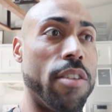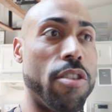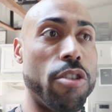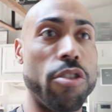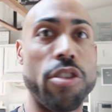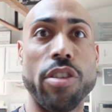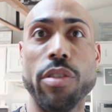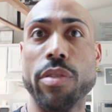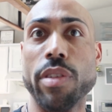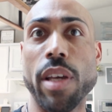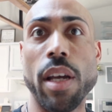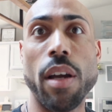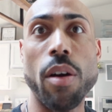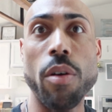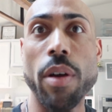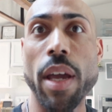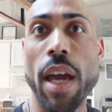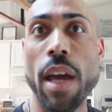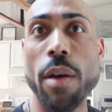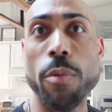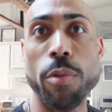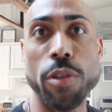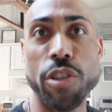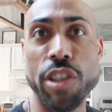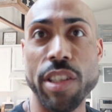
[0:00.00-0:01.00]
And so she was like,
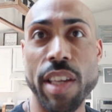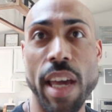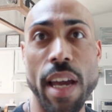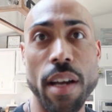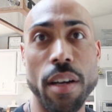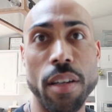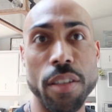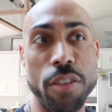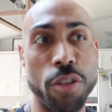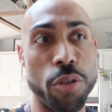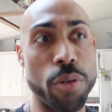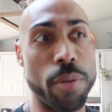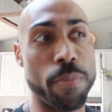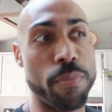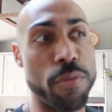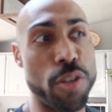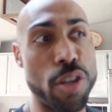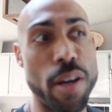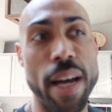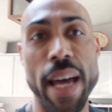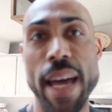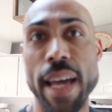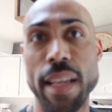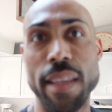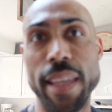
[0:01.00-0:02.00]
"Okay, we'll just hang on to them."
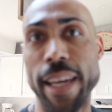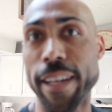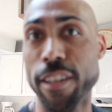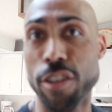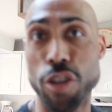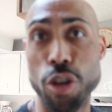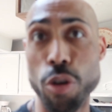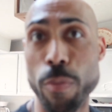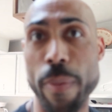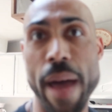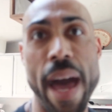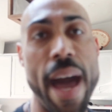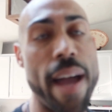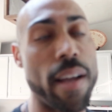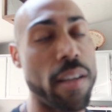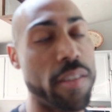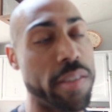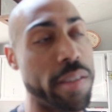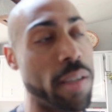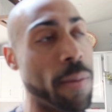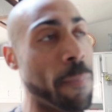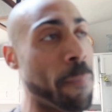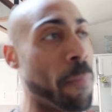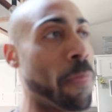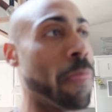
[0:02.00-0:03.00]
So I had like two
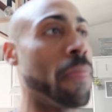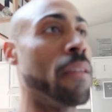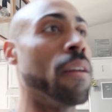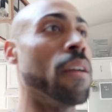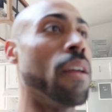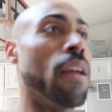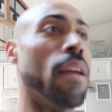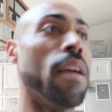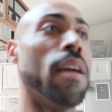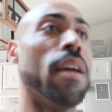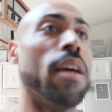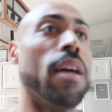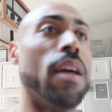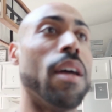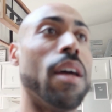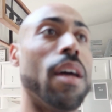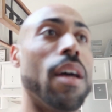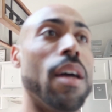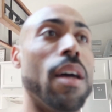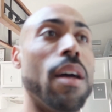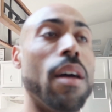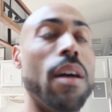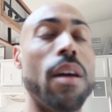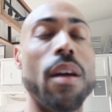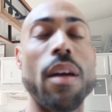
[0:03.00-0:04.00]
packs.
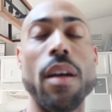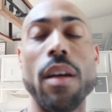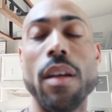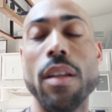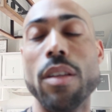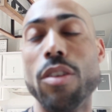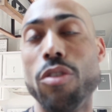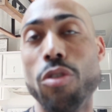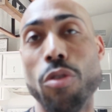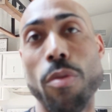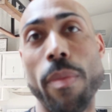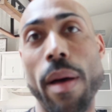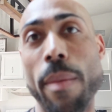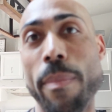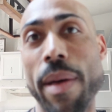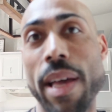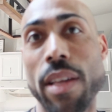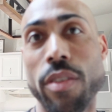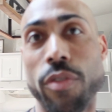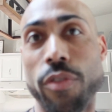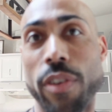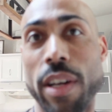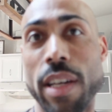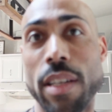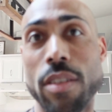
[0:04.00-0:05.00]
Two of my
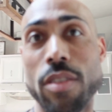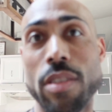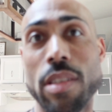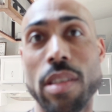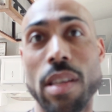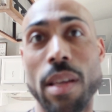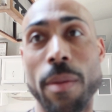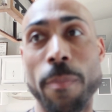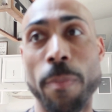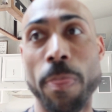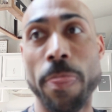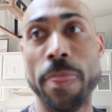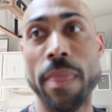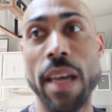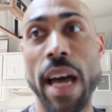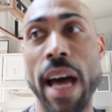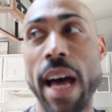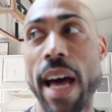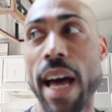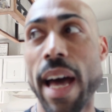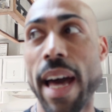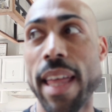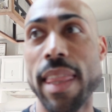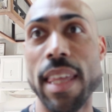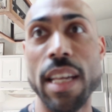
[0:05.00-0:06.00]
best friends,
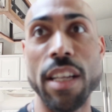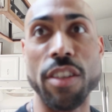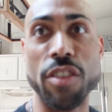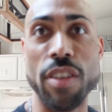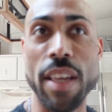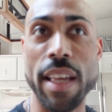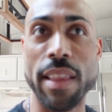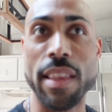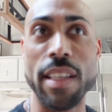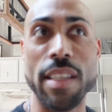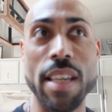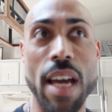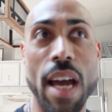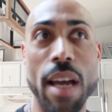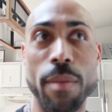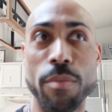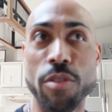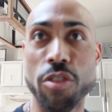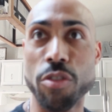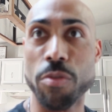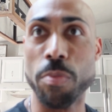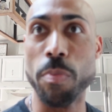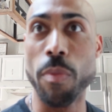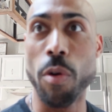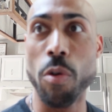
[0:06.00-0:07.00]
uh, I think at the time
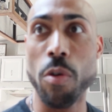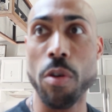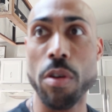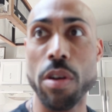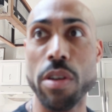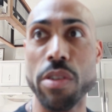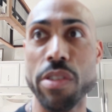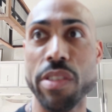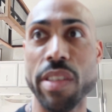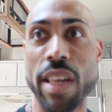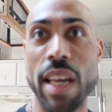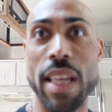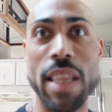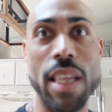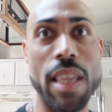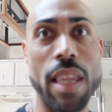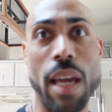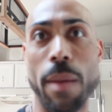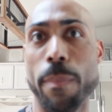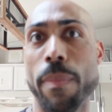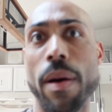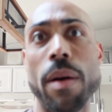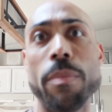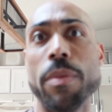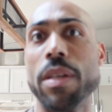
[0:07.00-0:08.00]
s'mores and then
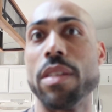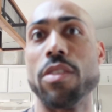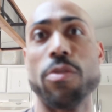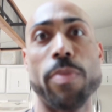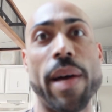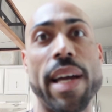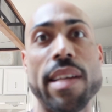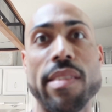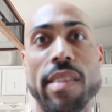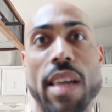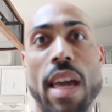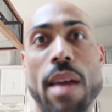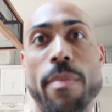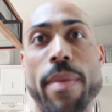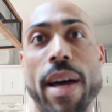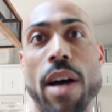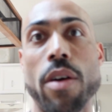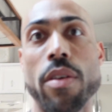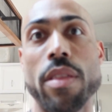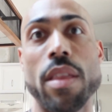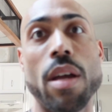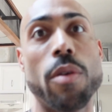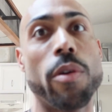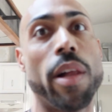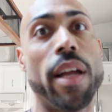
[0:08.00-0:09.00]
like pumpkin spice came
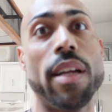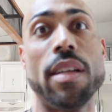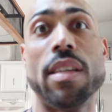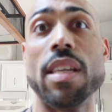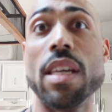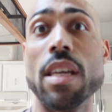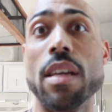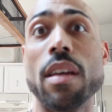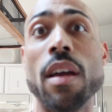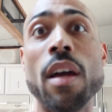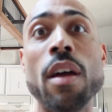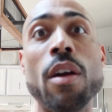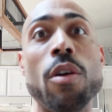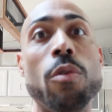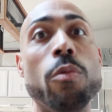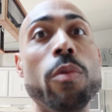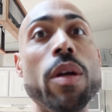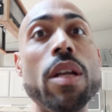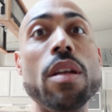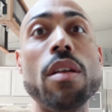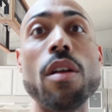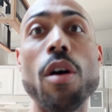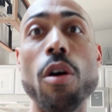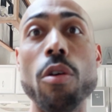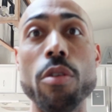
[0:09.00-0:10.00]
out, and they were like, "D,
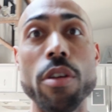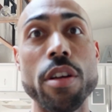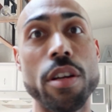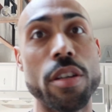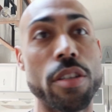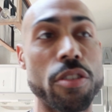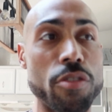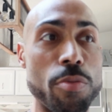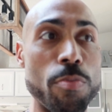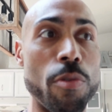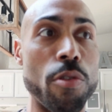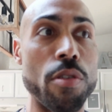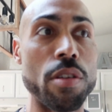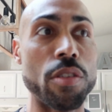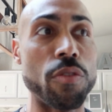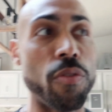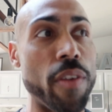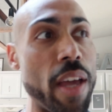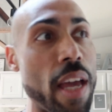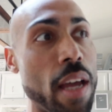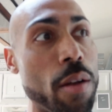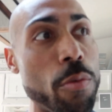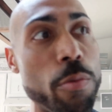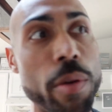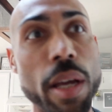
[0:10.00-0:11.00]
we know you're a s'mores
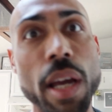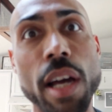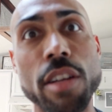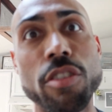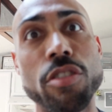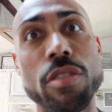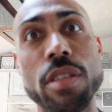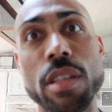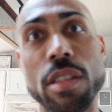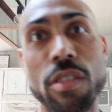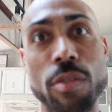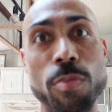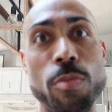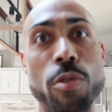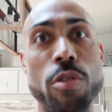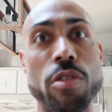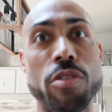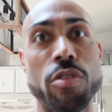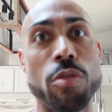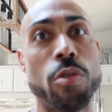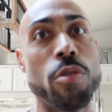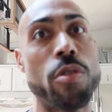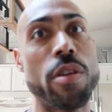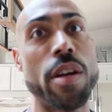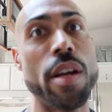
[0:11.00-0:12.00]
fan. We got you these
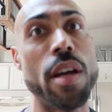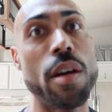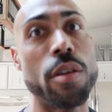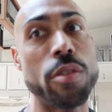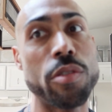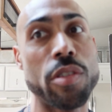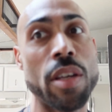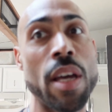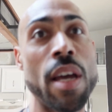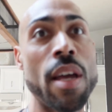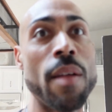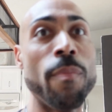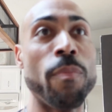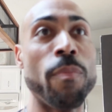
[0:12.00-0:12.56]
s'mores Oreos,